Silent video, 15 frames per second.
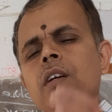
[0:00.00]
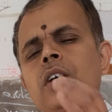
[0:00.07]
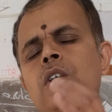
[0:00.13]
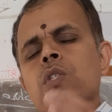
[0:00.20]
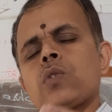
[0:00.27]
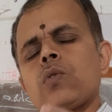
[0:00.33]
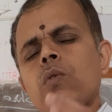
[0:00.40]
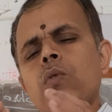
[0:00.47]

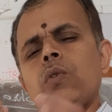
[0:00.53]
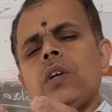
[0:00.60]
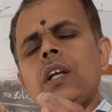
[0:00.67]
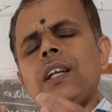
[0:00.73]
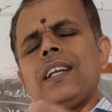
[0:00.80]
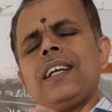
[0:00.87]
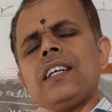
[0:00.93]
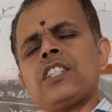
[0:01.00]
so
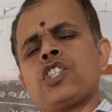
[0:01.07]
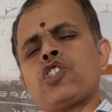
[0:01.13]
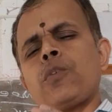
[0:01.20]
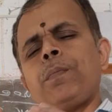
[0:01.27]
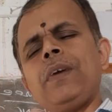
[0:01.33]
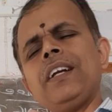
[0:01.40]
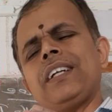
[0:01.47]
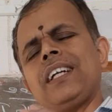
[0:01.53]
in a
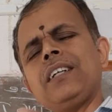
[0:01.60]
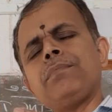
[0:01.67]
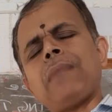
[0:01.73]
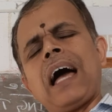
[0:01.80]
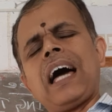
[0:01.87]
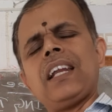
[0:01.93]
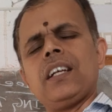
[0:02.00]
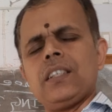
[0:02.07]
stipulated
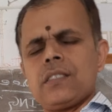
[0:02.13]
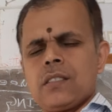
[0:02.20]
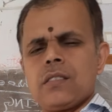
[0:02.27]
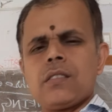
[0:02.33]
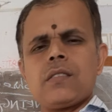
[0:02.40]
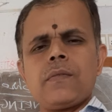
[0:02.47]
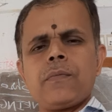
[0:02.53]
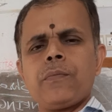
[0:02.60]

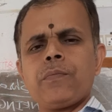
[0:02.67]
manners,